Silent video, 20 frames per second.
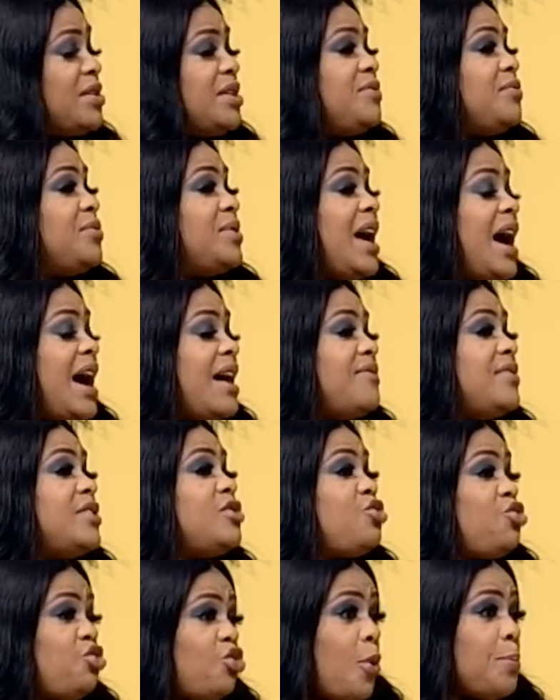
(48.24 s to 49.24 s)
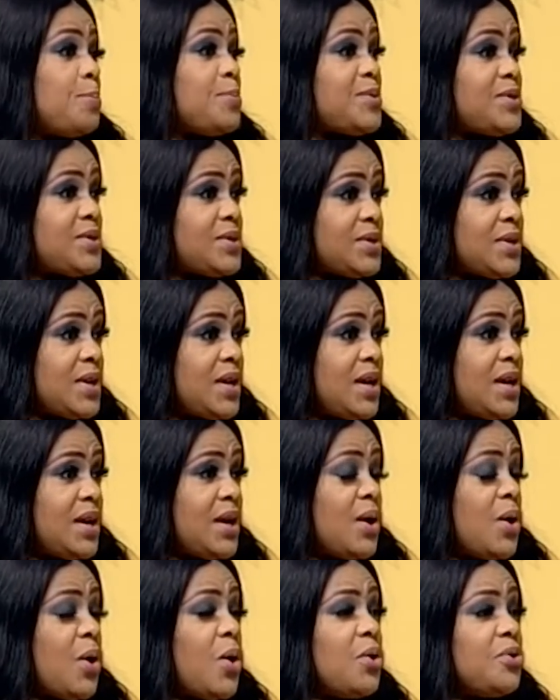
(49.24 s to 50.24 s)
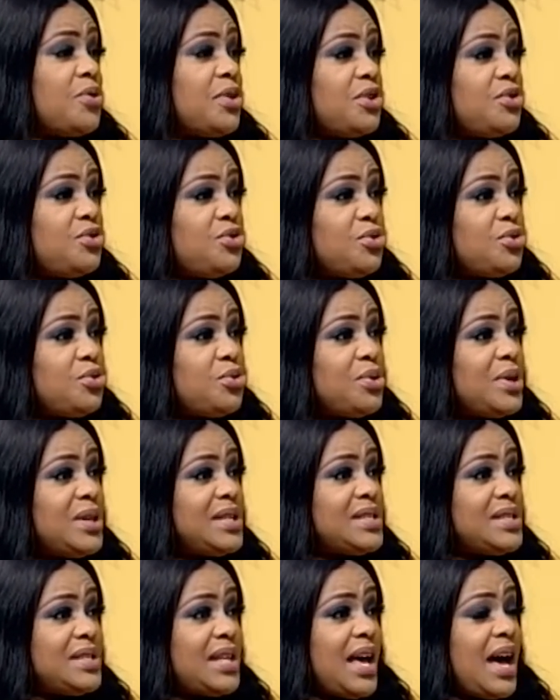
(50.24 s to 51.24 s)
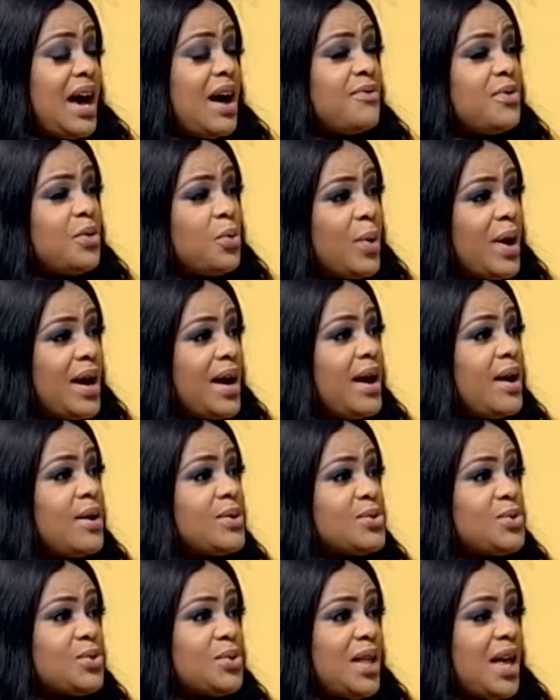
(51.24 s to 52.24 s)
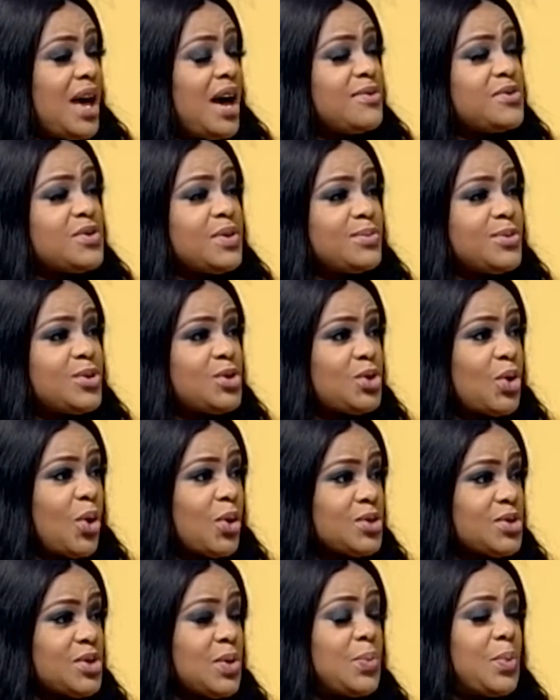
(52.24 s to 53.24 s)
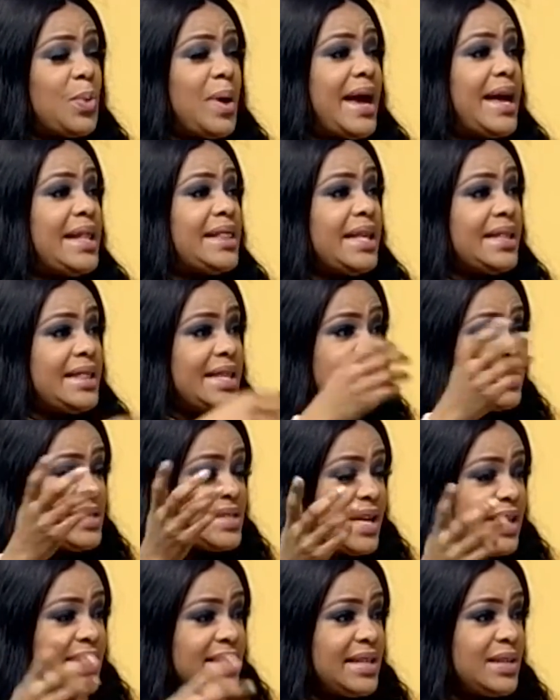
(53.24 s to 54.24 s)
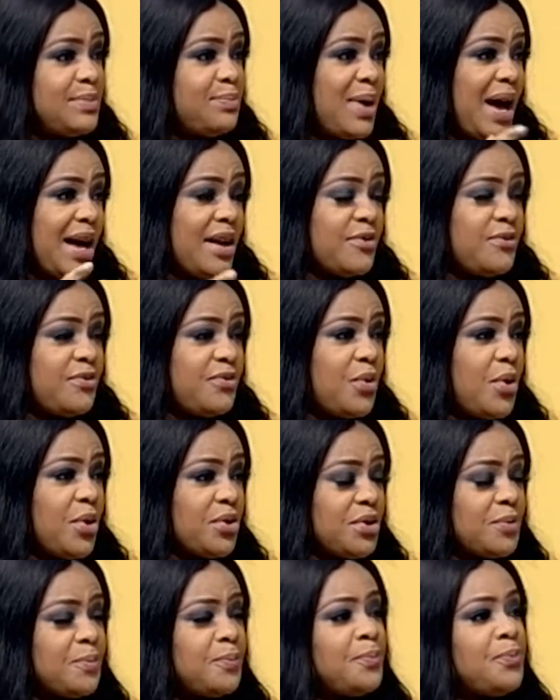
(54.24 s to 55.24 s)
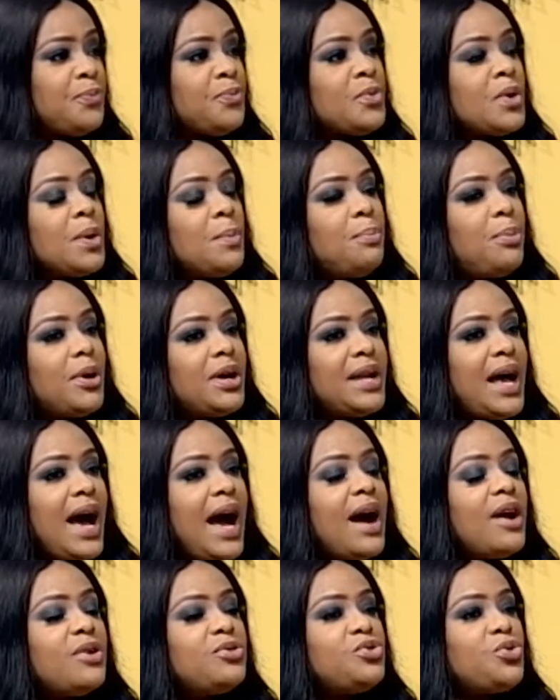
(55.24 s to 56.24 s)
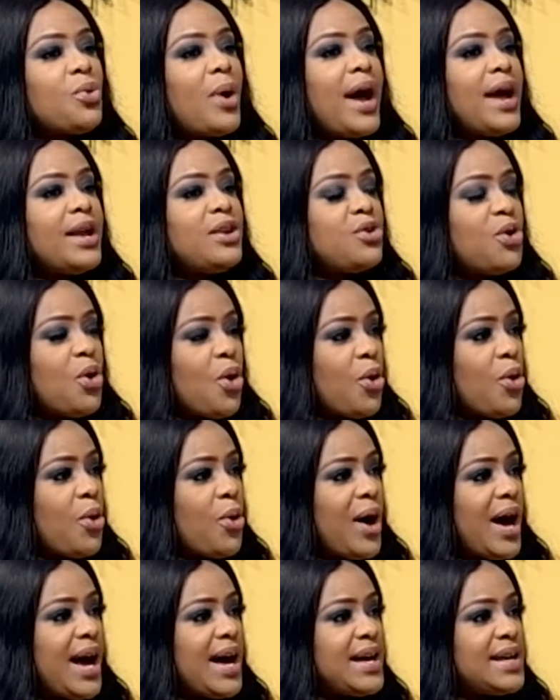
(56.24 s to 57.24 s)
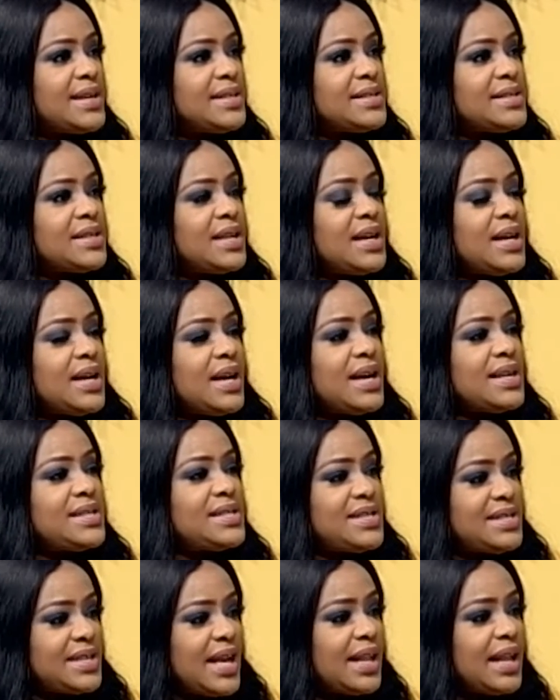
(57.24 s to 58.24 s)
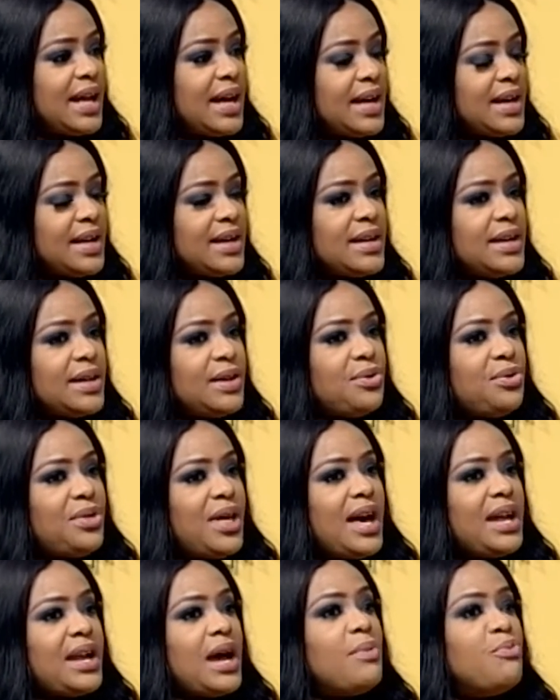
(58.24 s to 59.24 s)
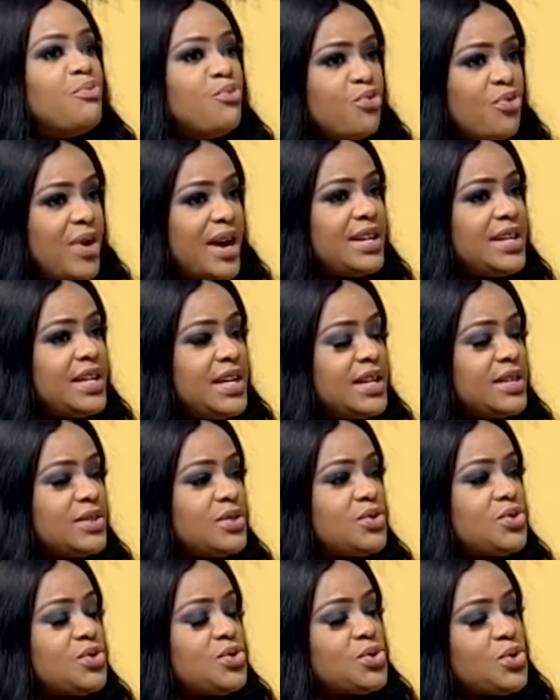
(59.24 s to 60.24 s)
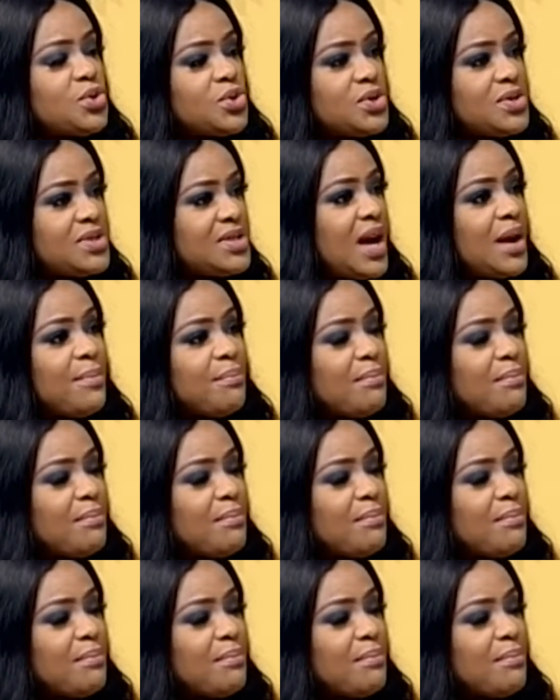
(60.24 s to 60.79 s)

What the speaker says: even having shops. Yes. All they do is they have a warehouse or they have some stock somewhere and then they send it back and forth. But how do I know as a seller that I'm ready to start